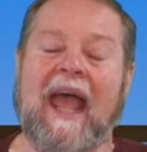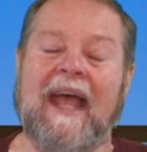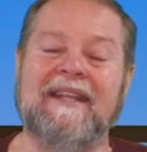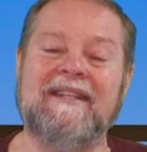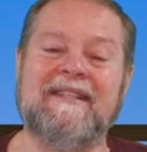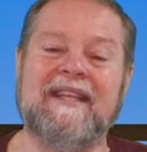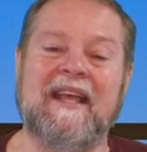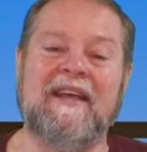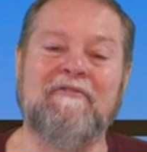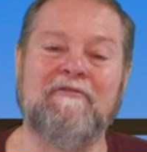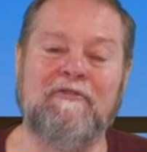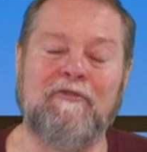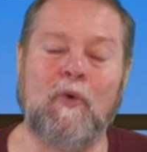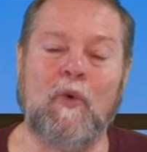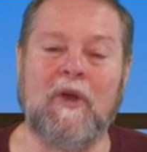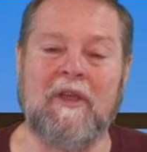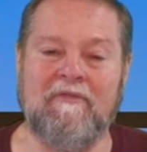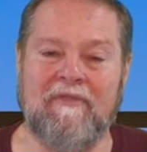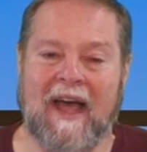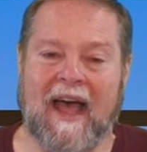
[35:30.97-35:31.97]
at
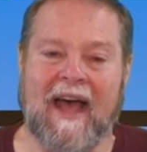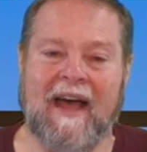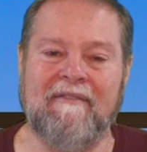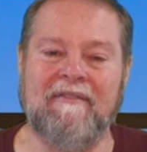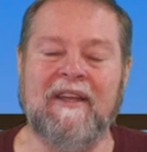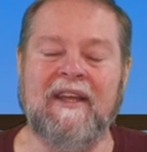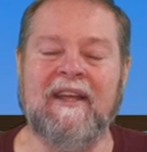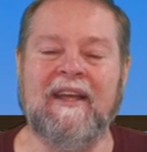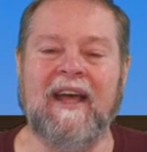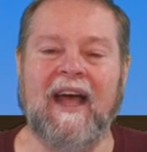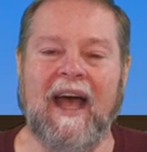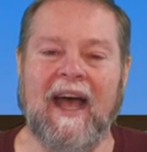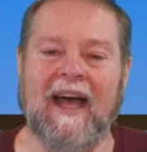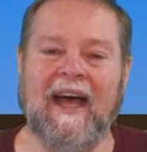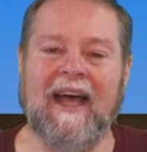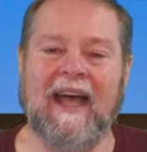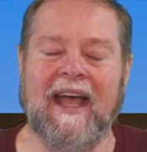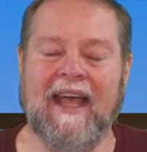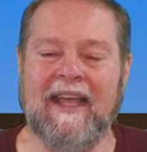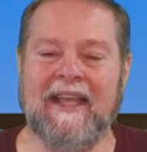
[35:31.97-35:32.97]
10.45
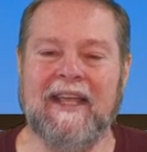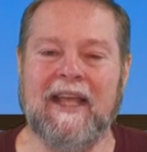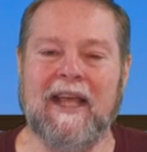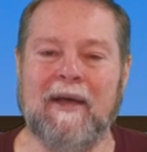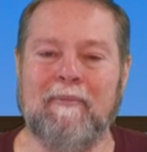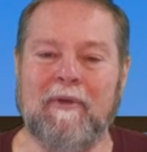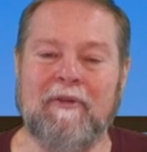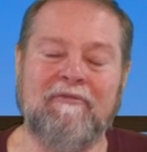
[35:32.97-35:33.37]
uh, a.m.